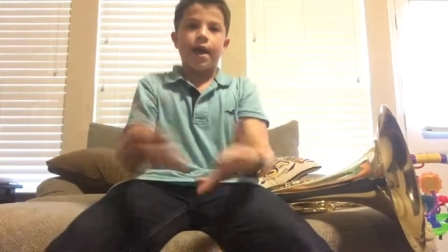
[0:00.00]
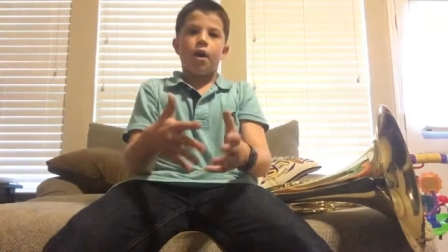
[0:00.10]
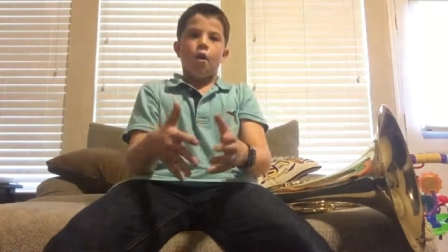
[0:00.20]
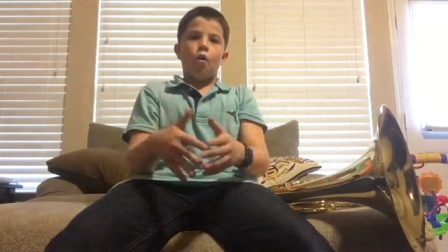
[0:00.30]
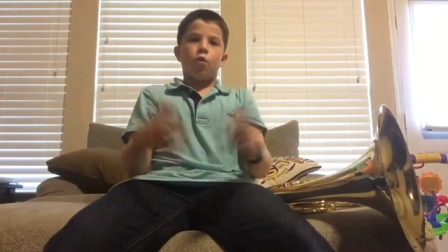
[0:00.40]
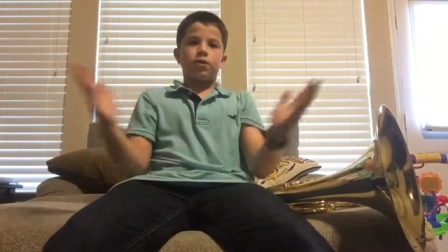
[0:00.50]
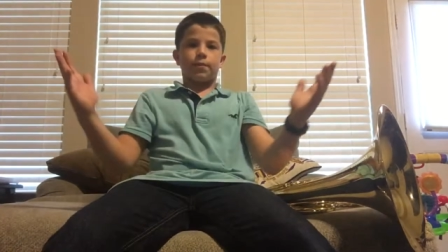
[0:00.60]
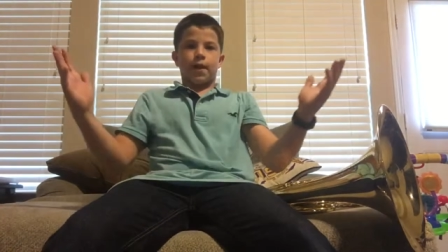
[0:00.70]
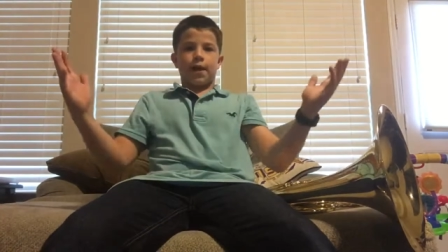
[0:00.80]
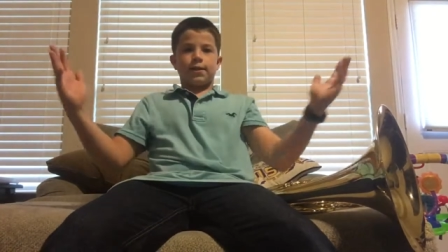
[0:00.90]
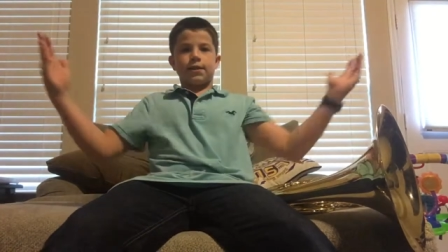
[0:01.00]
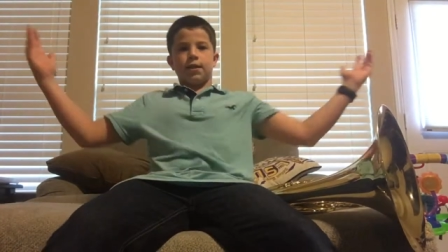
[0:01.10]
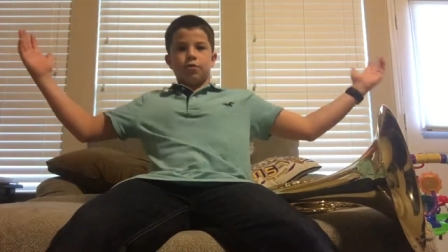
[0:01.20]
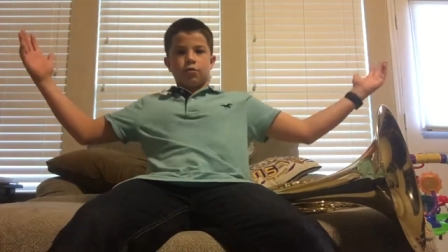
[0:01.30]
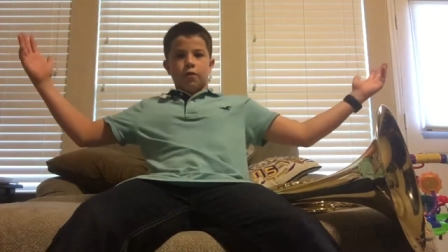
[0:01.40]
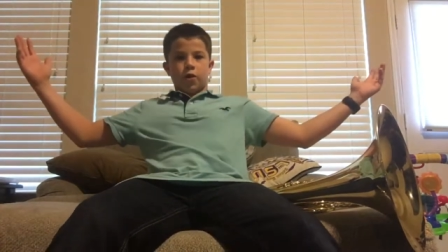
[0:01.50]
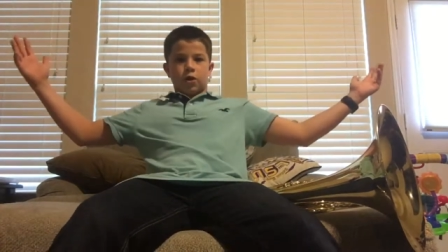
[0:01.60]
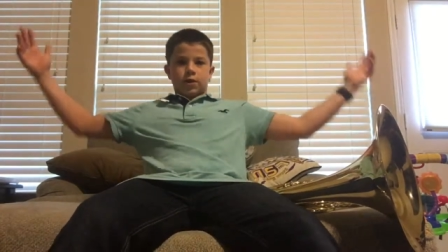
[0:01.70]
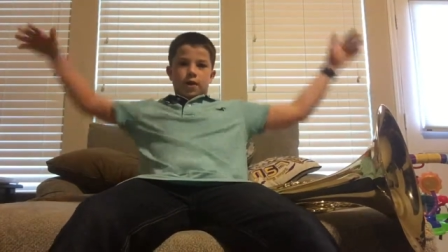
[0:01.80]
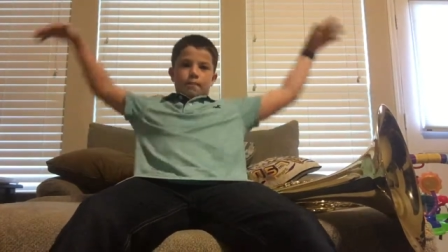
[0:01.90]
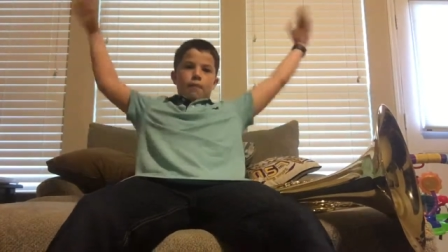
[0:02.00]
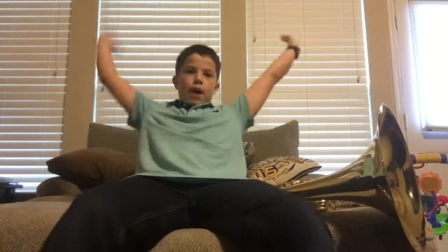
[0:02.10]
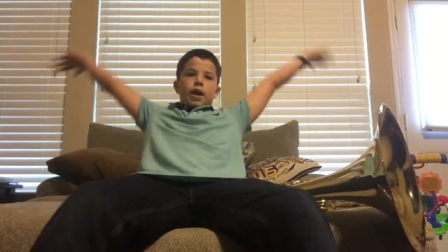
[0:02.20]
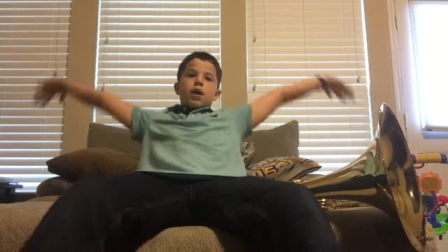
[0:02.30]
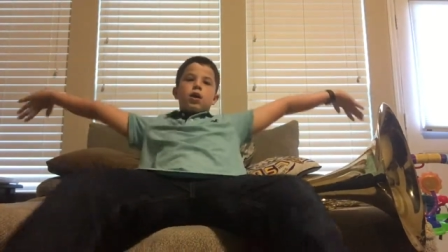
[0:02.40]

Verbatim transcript: Hey yo, what's up guys? It's Eden Muzzle Vlogs at my